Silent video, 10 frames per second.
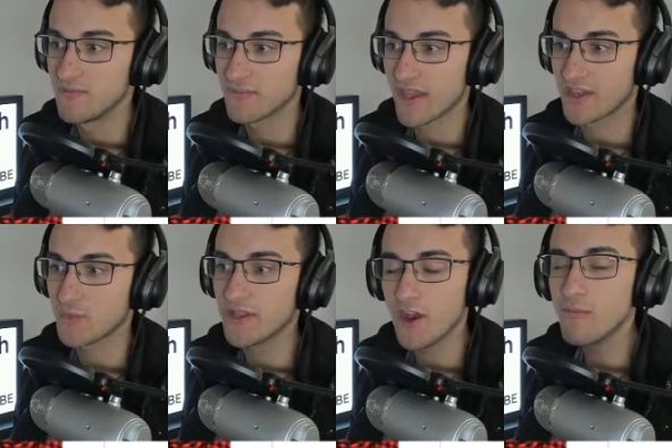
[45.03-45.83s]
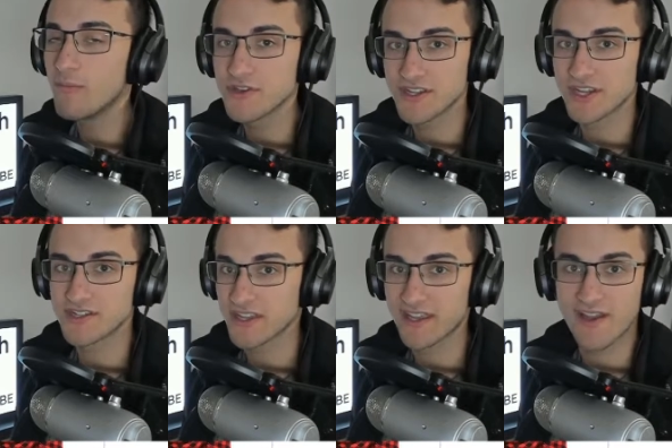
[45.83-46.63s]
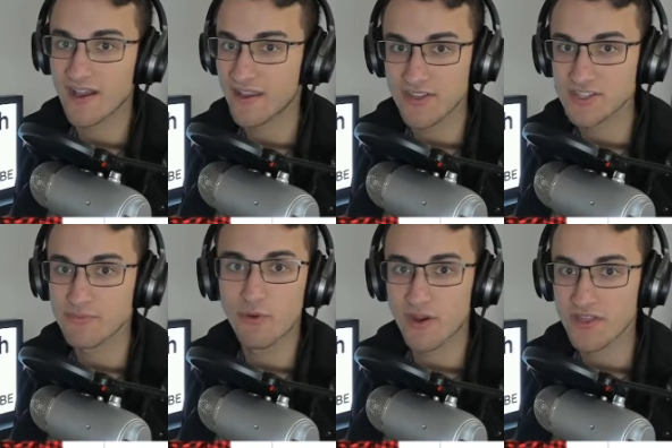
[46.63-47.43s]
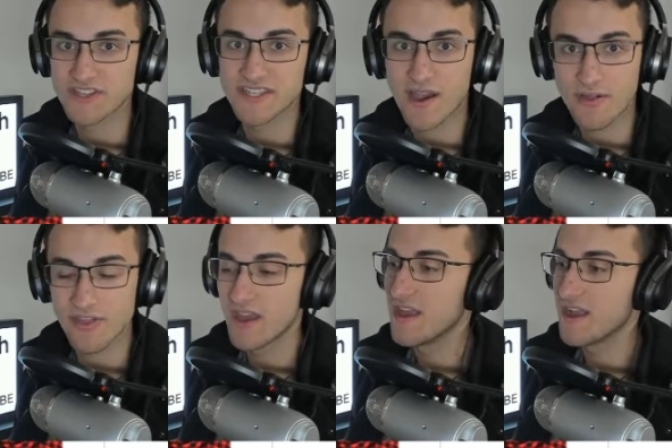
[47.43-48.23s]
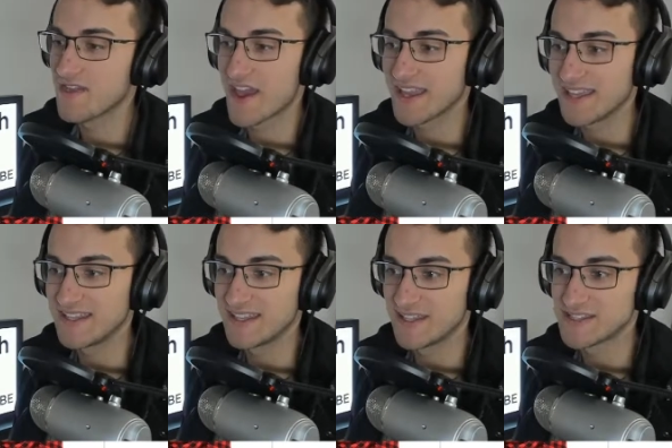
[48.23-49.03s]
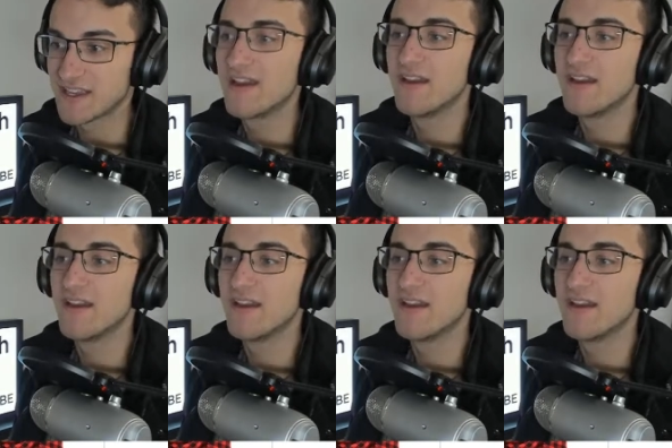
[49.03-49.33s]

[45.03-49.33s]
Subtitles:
and we know Buttigieg cannot get the support in the South that he needs,